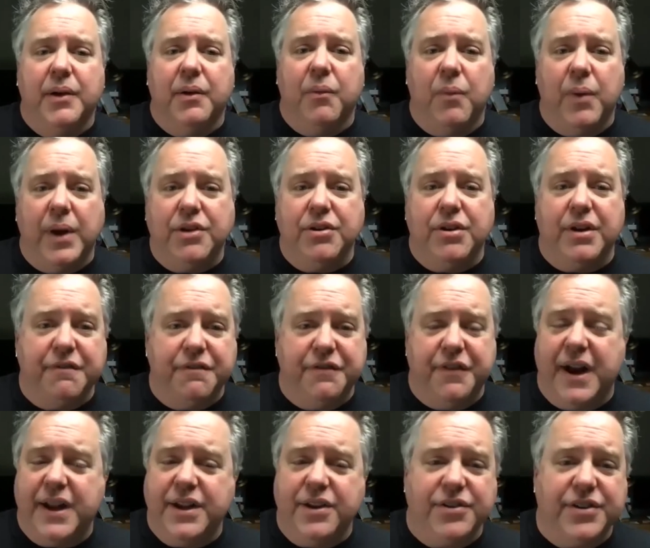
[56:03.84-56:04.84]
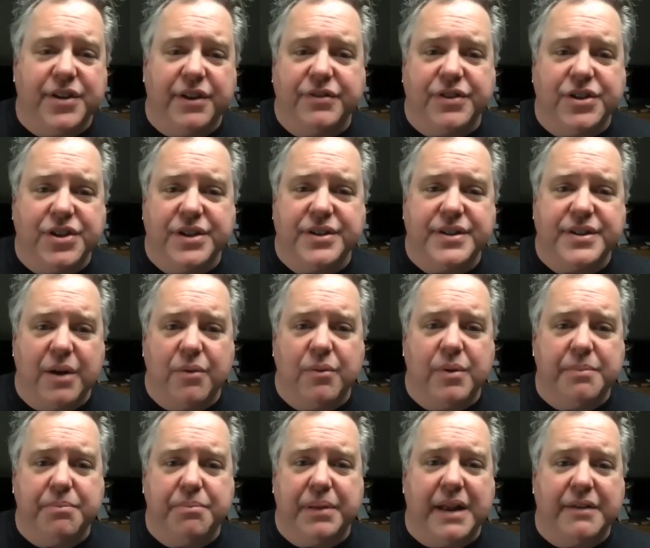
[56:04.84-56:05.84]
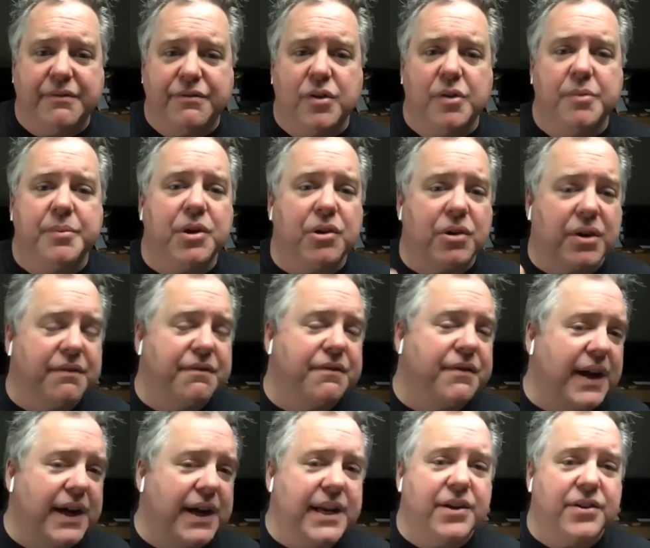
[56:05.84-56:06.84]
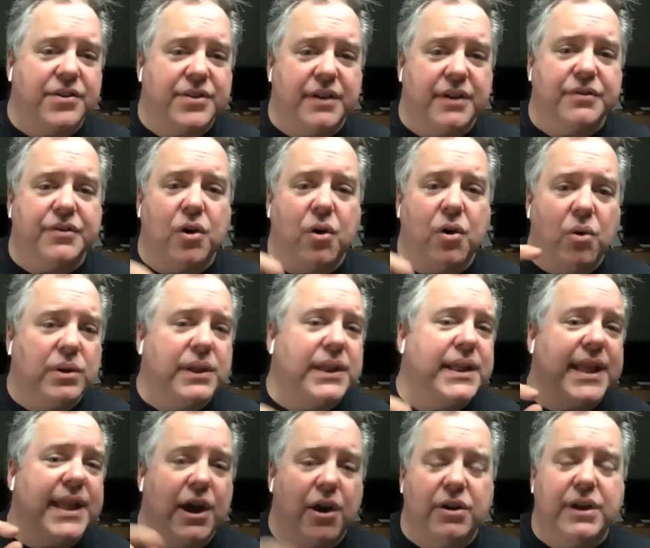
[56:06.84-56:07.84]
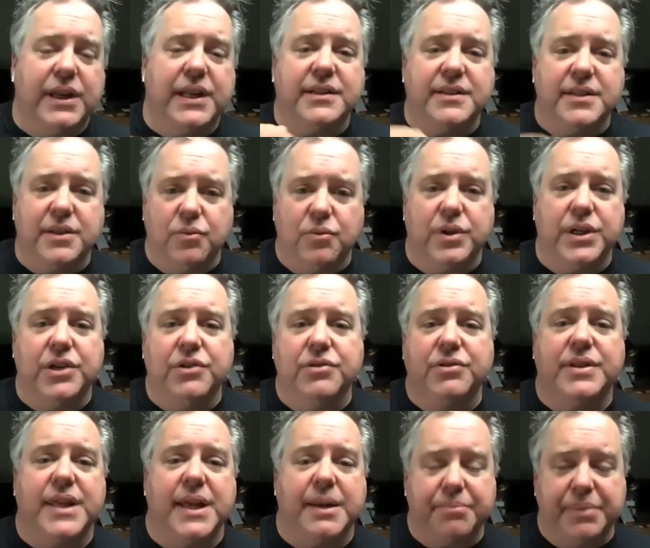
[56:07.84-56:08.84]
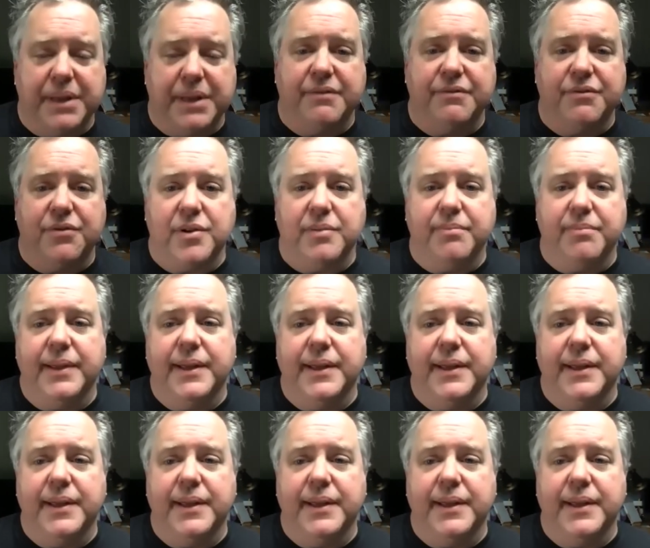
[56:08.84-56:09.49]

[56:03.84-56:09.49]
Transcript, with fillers: when you confine yourself to just that one platform, you're confining yourself to only the audience that will use that platform.